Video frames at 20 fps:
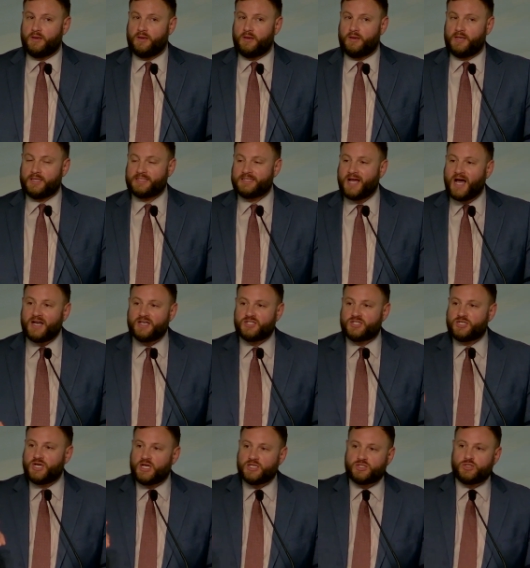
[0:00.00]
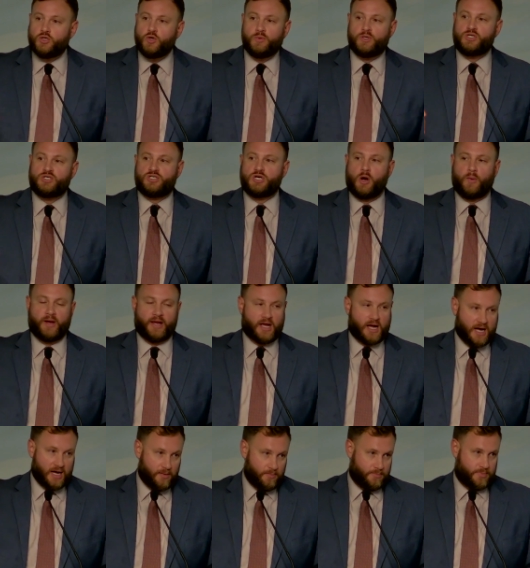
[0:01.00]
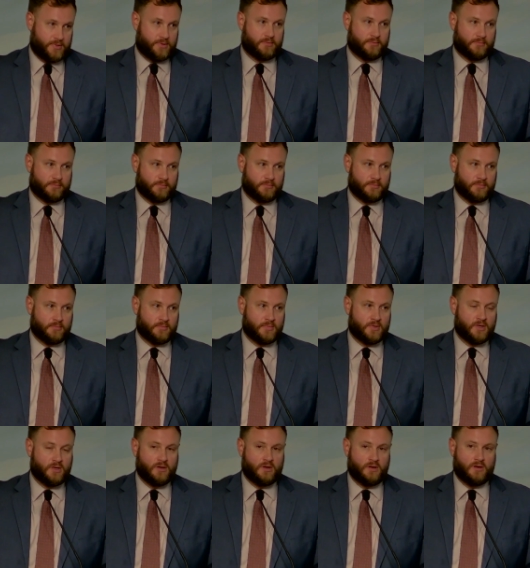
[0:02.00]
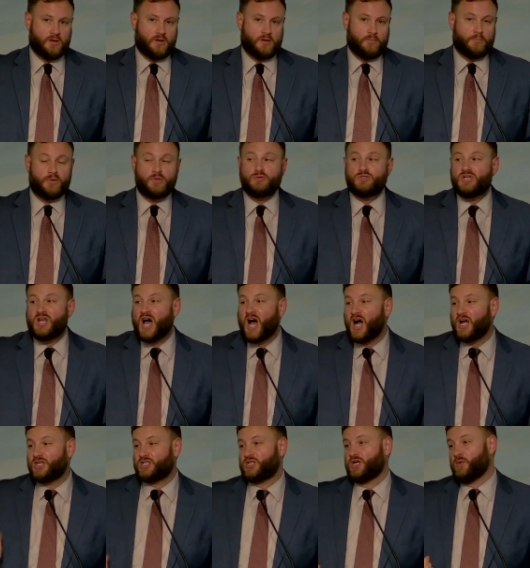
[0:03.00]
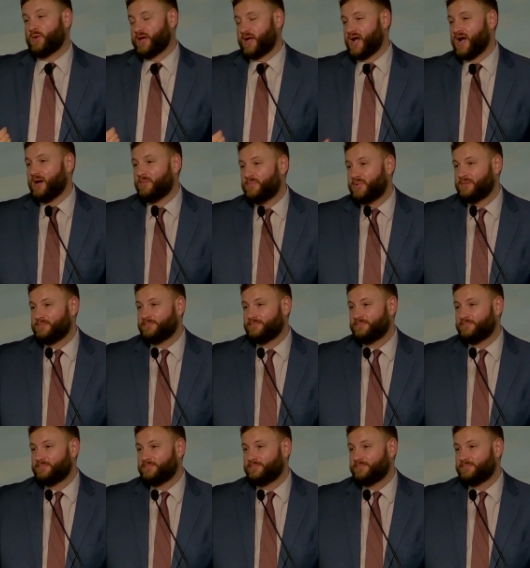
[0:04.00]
is not just who is showing up, but who's not showing up.